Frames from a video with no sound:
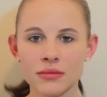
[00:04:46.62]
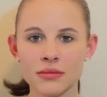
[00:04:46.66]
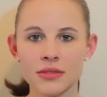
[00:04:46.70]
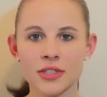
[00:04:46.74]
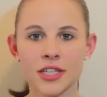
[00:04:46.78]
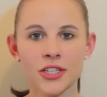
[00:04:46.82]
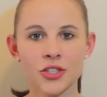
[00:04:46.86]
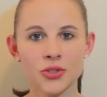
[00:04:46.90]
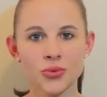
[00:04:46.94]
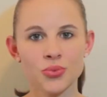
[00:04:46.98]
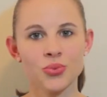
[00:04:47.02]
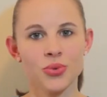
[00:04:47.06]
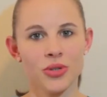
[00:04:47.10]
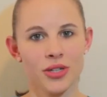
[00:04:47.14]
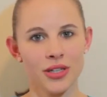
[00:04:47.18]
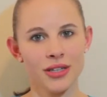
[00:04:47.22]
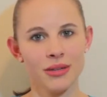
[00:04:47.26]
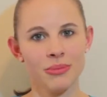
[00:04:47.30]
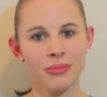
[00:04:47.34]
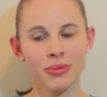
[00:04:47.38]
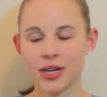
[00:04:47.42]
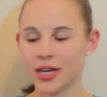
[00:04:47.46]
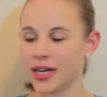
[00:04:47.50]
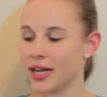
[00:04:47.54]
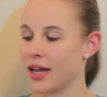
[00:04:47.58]
That's really
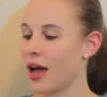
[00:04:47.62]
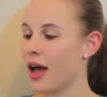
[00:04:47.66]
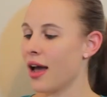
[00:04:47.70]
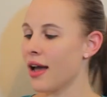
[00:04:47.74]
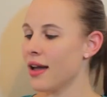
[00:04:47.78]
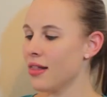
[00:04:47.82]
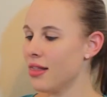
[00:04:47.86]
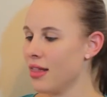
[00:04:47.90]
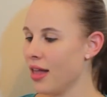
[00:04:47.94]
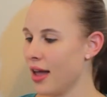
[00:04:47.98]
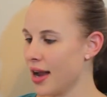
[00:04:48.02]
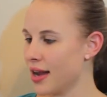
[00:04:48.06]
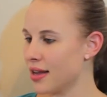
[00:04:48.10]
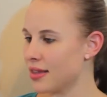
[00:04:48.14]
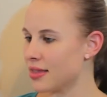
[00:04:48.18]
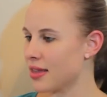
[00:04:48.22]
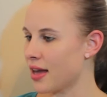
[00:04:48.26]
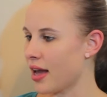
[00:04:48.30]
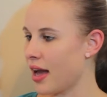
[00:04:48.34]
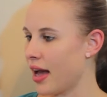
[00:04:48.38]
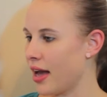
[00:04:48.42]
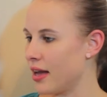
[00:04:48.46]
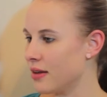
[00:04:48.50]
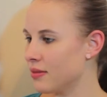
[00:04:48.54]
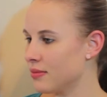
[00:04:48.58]
pretty. I like
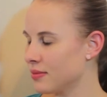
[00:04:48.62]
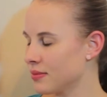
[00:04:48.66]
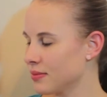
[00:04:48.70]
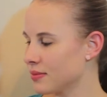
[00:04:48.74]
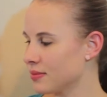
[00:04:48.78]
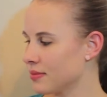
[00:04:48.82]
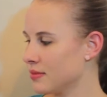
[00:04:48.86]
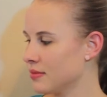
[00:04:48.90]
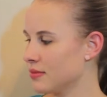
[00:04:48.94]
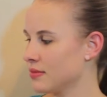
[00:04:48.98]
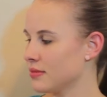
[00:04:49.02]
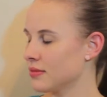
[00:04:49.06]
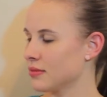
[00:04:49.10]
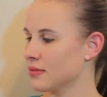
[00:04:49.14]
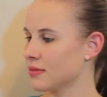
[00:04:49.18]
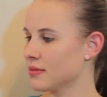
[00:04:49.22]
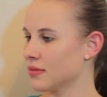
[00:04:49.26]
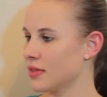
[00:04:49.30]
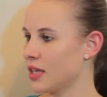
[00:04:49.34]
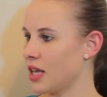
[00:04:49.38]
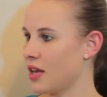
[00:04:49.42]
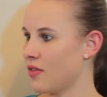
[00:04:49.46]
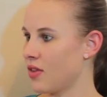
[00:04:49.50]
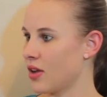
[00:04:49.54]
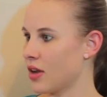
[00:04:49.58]
that.
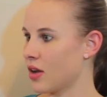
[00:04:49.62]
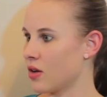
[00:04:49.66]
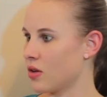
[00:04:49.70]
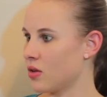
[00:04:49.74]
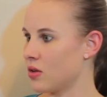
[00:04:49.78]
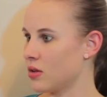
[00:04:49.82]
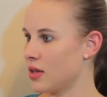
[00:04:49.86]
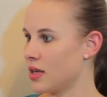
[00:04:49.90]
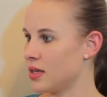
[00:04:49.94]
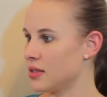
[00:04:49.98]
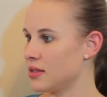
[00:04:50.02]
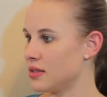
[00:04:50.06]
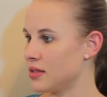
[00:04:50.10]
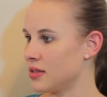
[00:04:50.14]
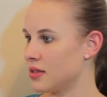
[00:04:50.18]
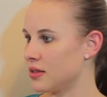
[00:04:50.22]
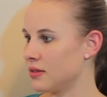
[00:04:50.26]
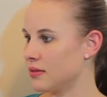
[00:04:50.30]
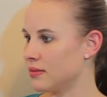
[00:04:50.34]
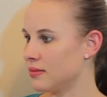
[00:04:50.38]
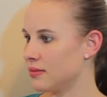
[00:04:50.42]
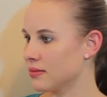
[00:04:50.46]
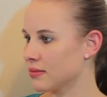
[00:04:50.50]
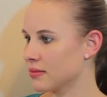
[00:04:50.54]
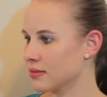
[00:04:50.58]
If I can hold that
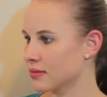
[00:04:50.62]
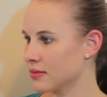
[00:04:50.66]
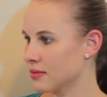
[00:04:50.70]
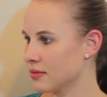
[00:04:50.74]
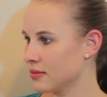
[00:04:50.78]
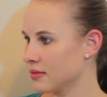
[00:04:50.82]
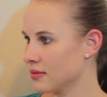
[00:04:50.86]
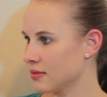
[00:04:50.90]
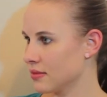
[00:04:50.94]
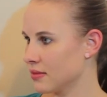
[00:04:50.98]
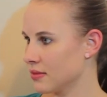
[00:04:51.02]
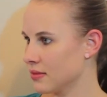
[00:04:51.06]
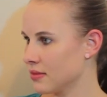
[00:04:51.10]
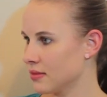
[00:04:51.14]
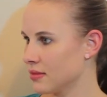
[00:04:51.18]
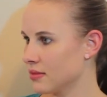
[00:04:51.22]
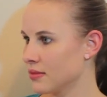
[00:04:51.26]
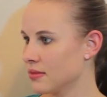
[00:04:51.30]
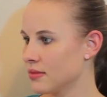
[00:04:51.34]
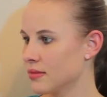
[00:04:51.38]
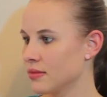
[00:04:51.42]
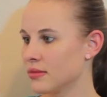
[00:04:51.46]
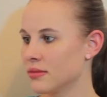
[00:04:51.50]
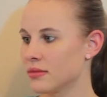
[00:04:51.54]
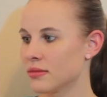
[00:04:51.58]
still.
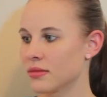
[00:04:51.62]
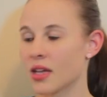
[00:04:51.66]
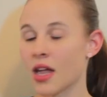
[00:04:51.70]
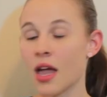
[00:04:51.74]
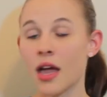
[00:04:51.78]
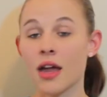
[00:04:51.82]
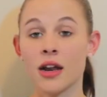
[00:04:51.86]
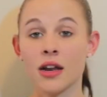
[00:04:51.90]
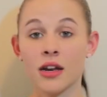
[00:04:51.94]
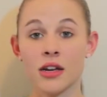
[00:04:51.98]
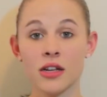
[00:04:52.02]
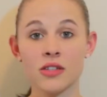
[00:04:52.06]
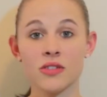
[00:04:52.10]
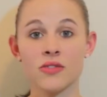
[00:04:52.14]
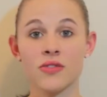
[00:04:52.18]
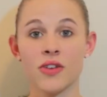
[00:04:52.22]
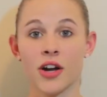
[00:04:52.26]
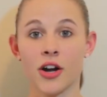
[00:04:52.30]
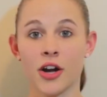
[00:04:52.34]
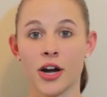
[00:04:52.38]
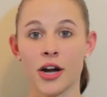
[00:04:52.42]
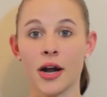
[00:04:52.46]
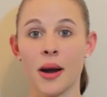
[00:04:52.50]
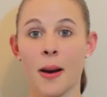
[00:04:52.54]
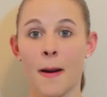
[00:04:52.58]
And it is
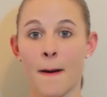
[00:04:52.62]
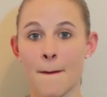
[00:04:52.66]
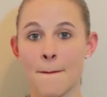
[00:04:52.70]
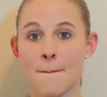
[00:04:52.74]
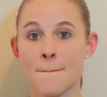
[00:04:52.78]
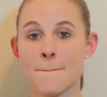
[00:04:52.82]
very